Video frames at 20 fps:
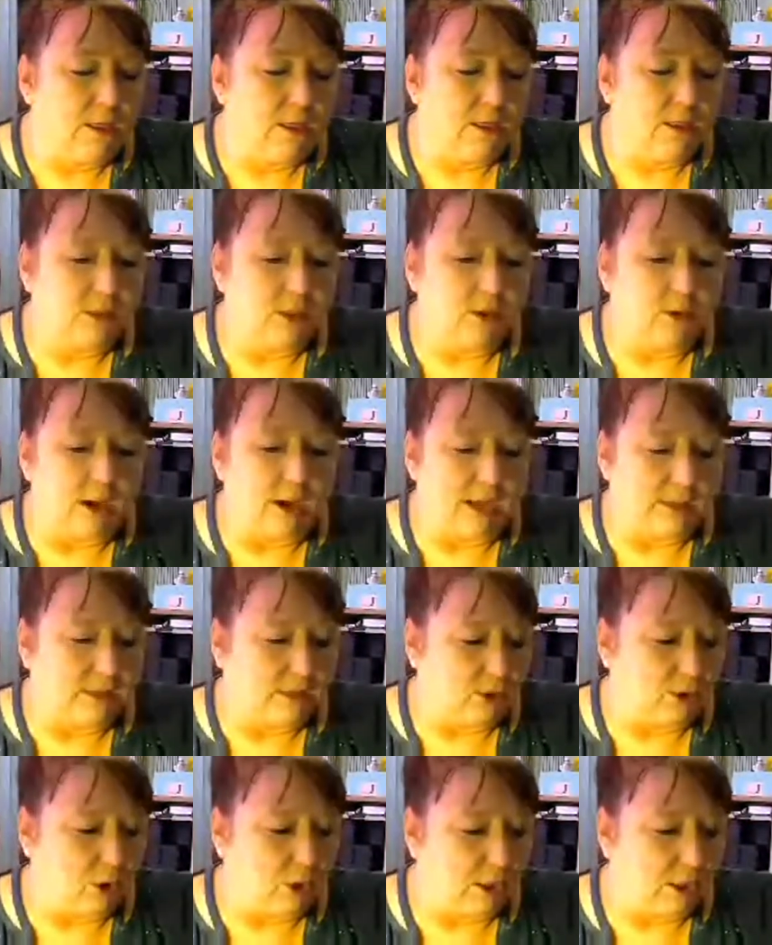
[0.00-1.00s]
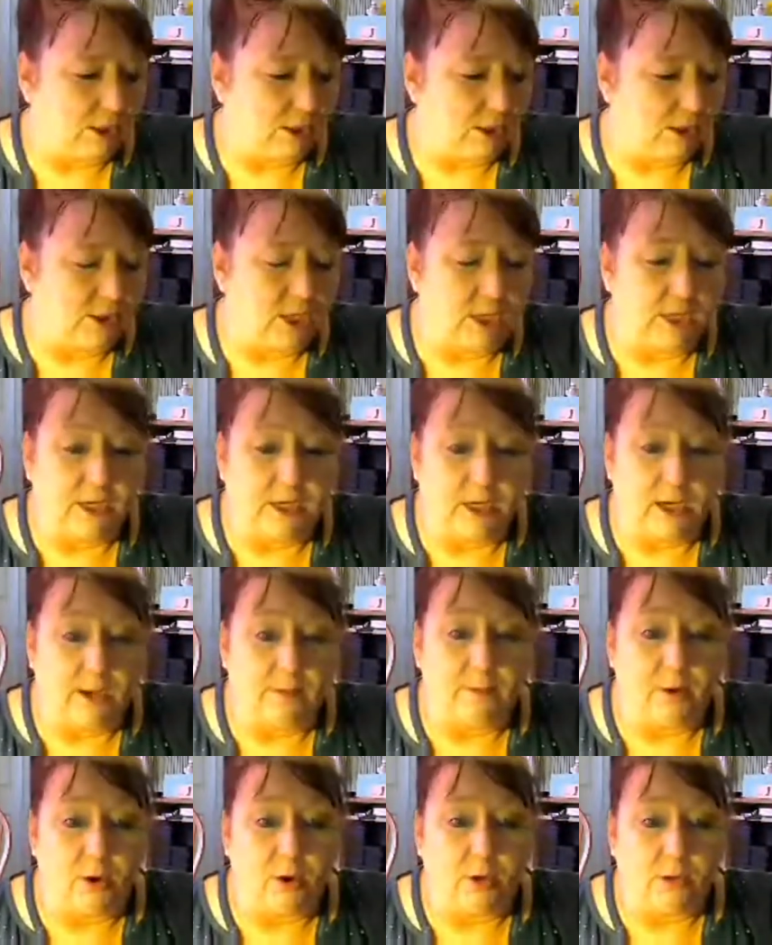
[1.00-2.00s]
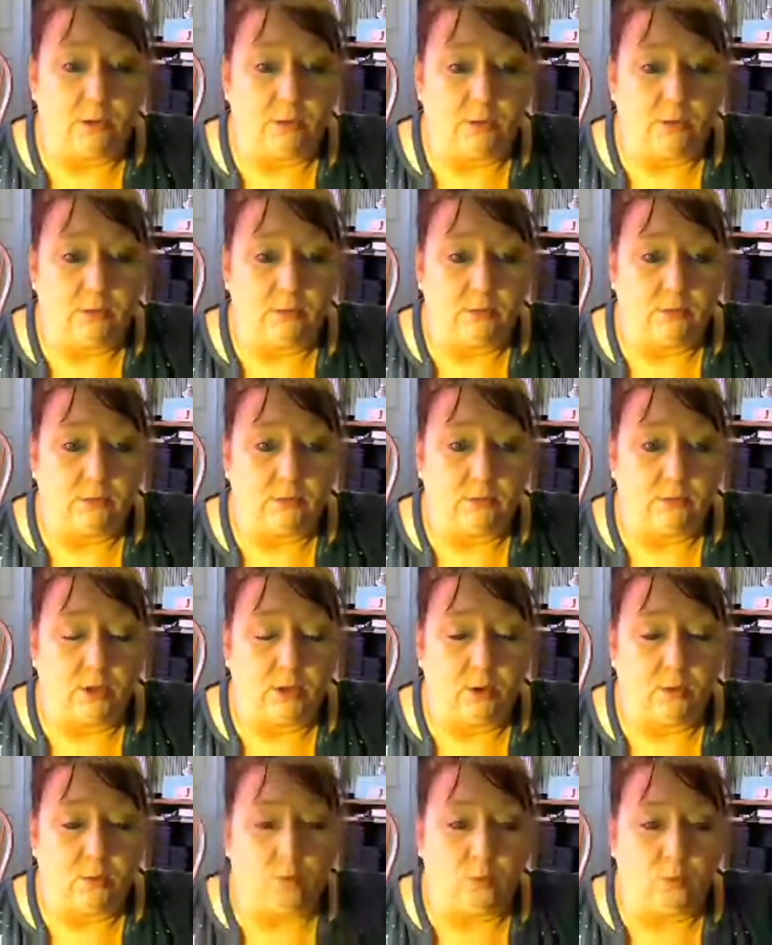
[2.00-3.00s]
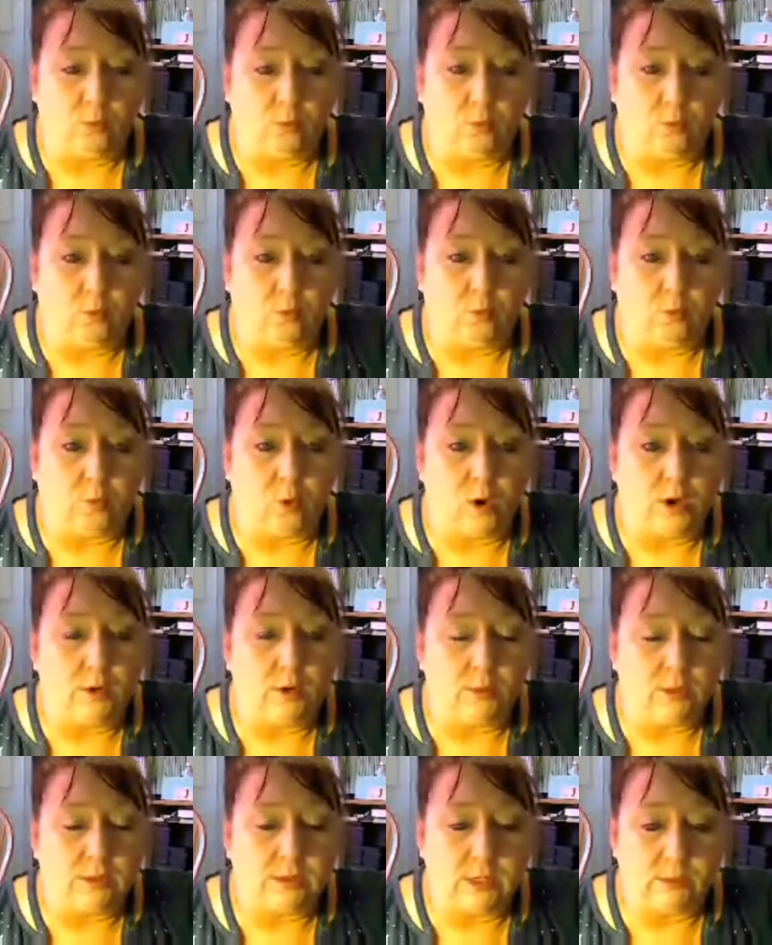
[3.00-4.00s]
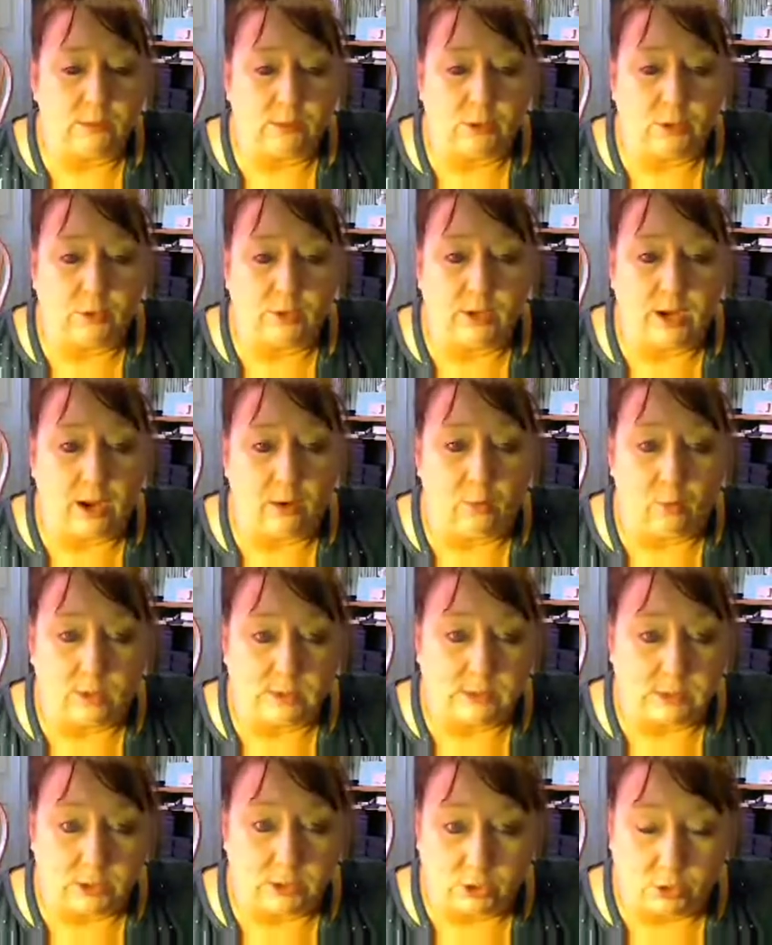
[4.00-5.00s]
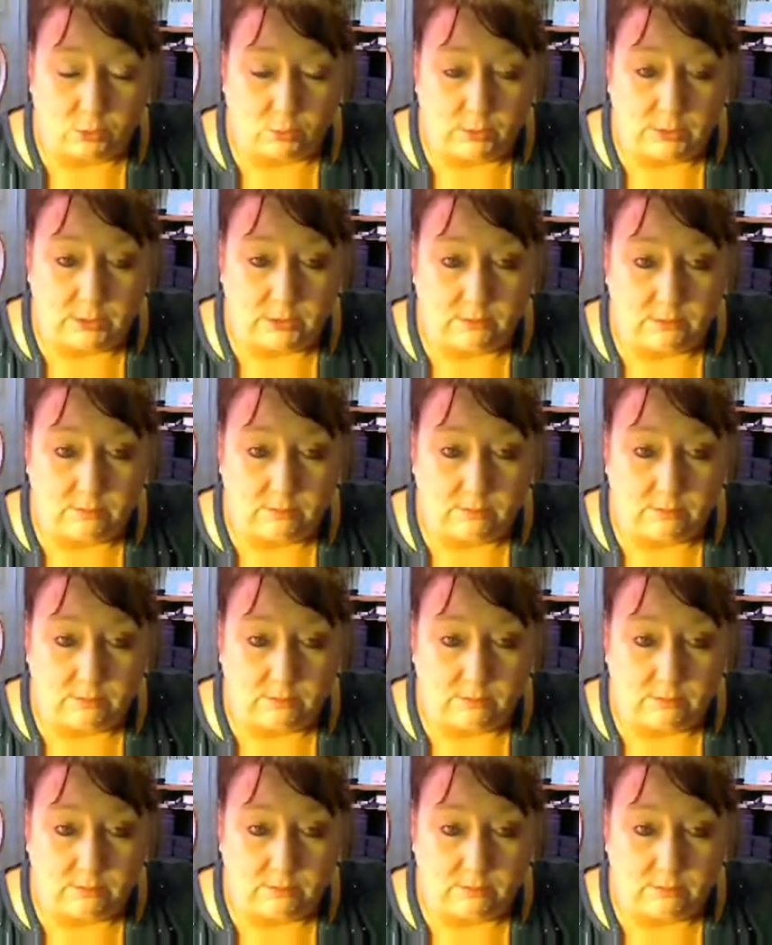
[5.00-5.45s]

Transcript: So I started studying up on, what it was they were doing I wasn't doing